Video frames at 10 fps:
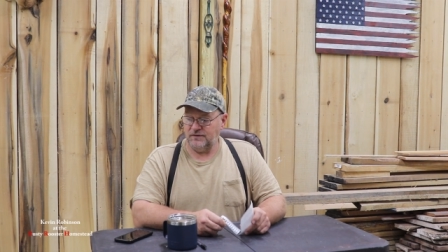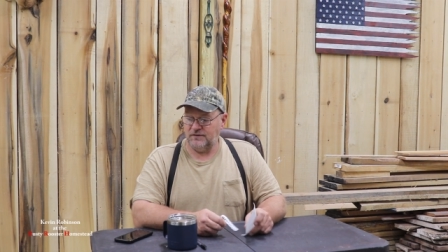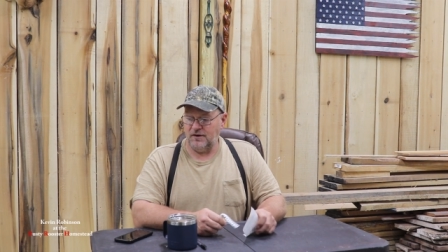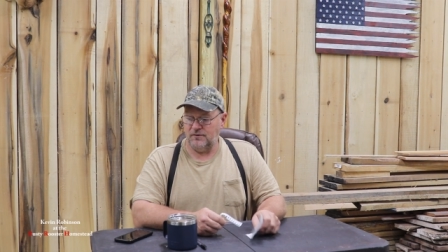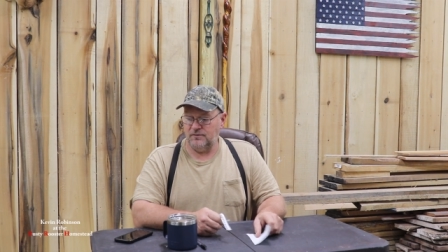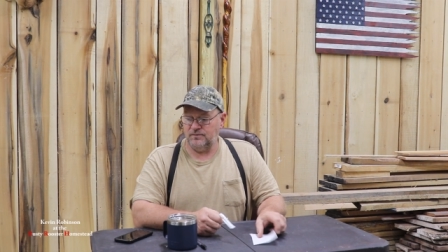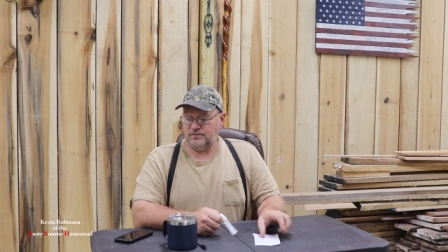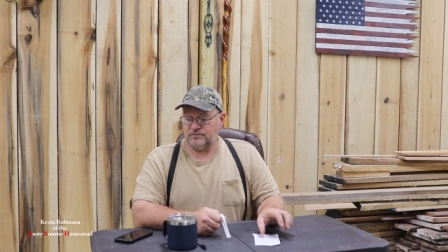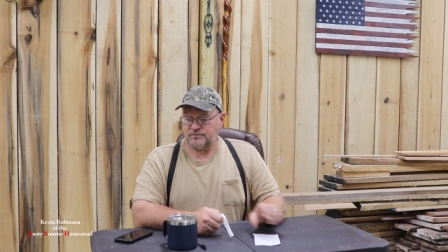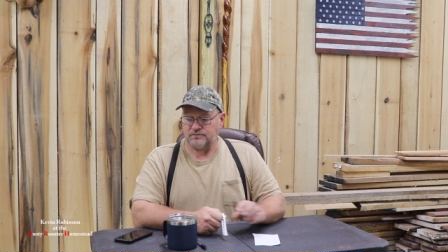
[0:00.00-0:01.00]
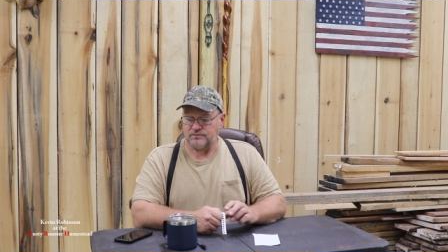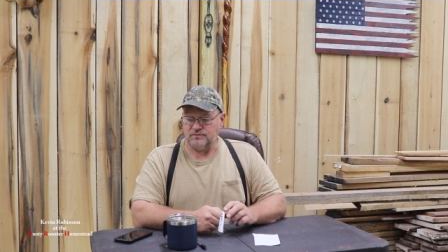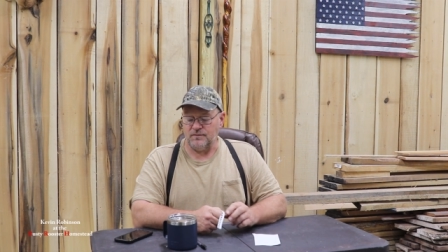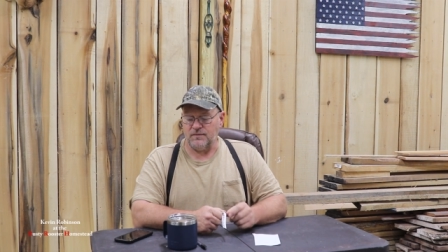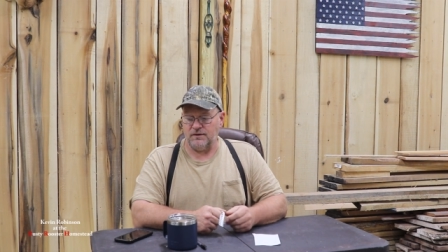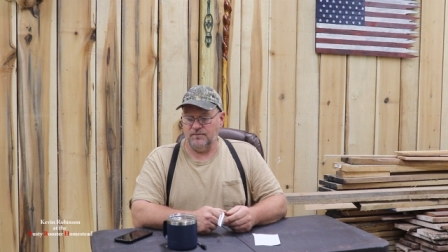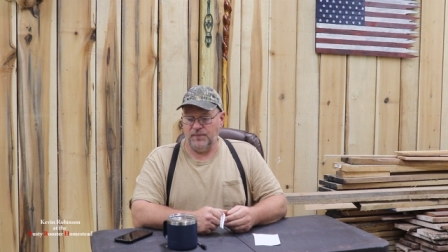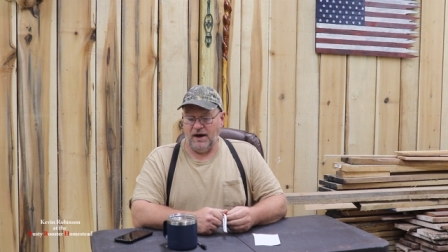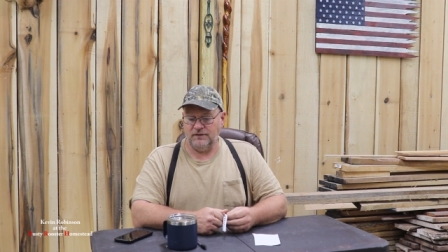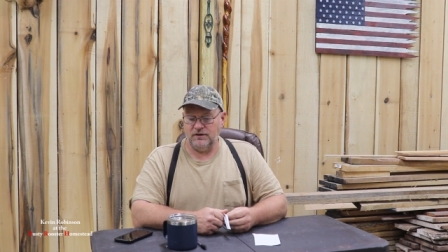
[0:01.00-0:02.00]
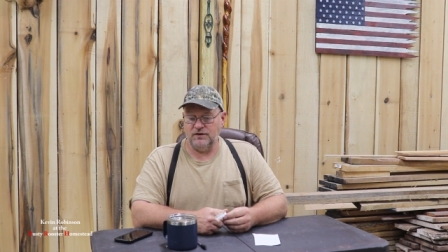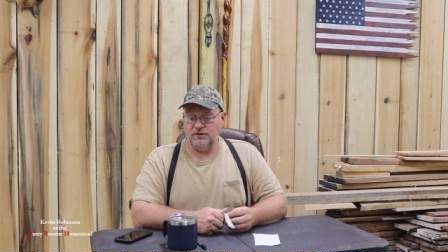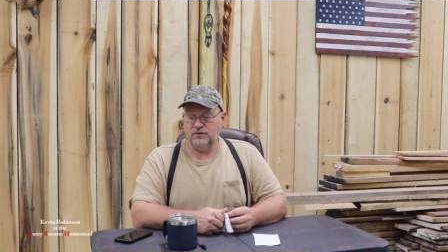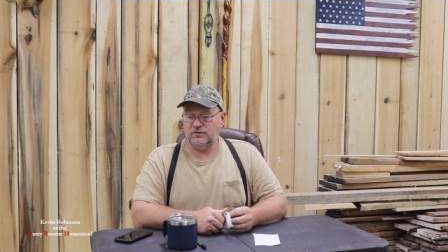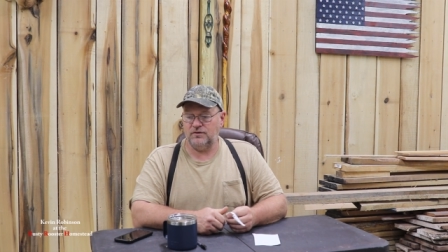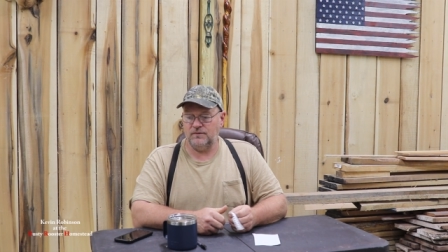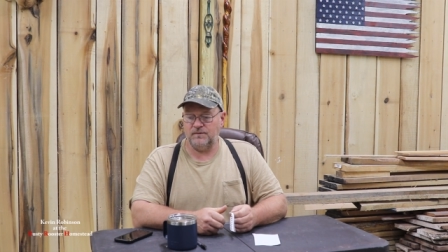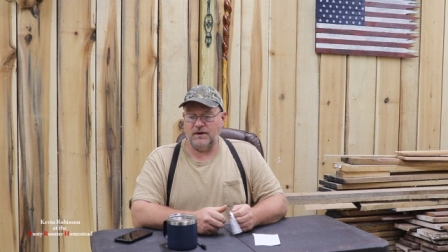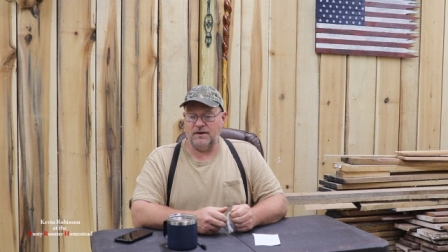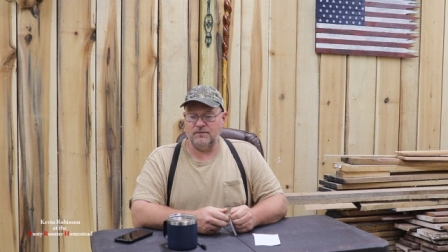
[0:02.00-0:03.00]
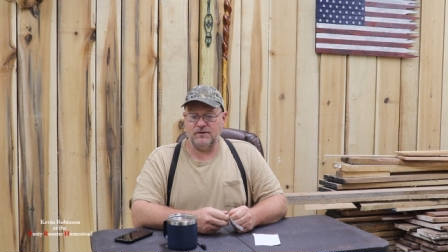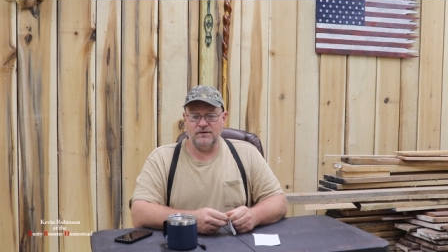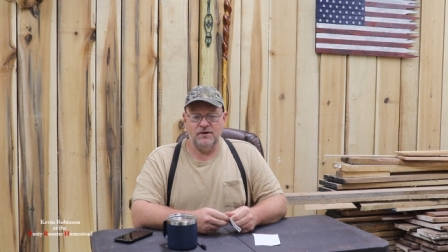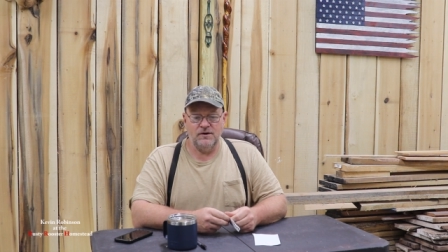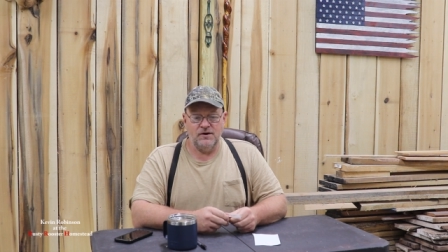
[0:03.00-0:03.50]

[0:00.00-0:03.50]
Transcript: So back to the YouTube family.